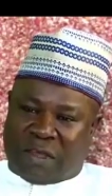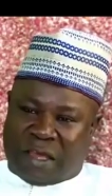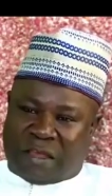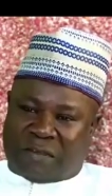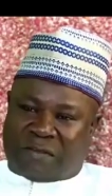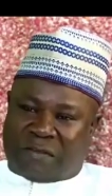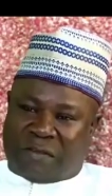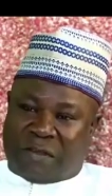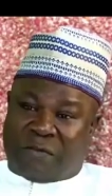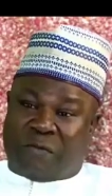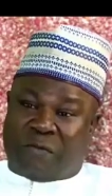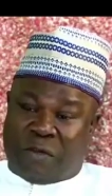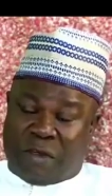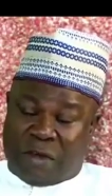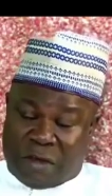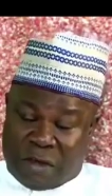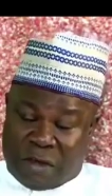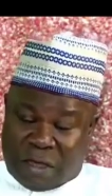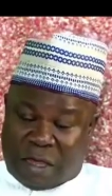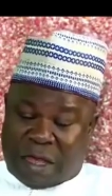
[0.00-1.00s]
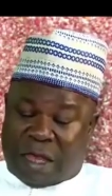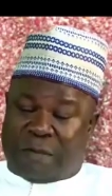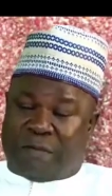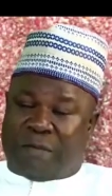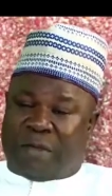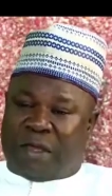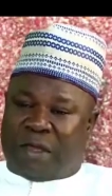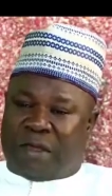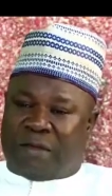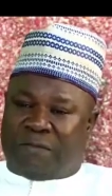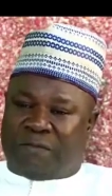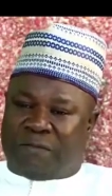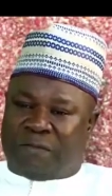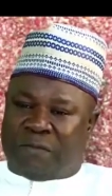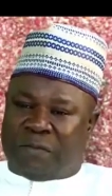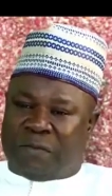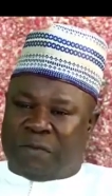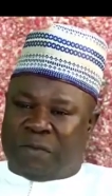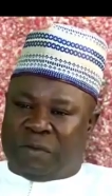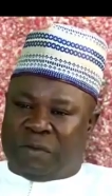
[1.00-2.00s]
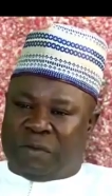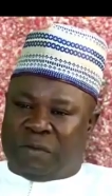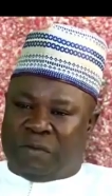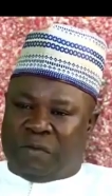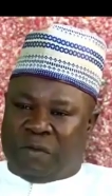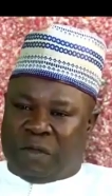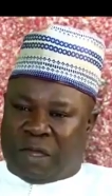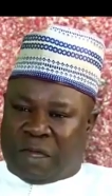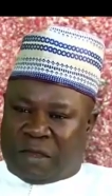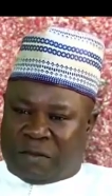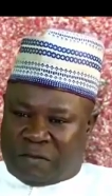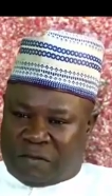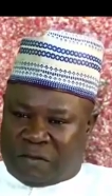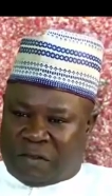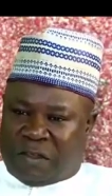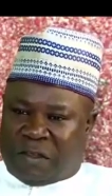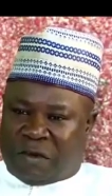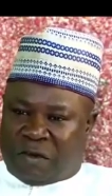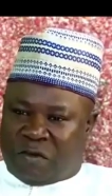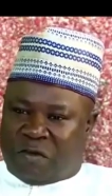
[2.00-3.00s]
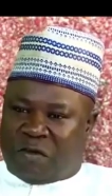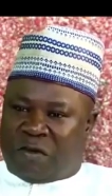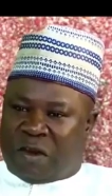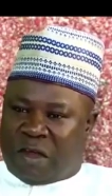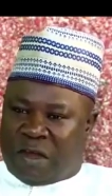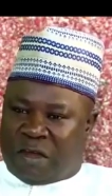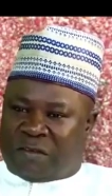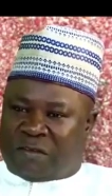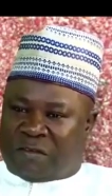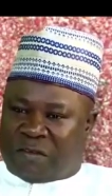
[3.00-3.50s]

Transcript: yes, if in the Gambia, we can still call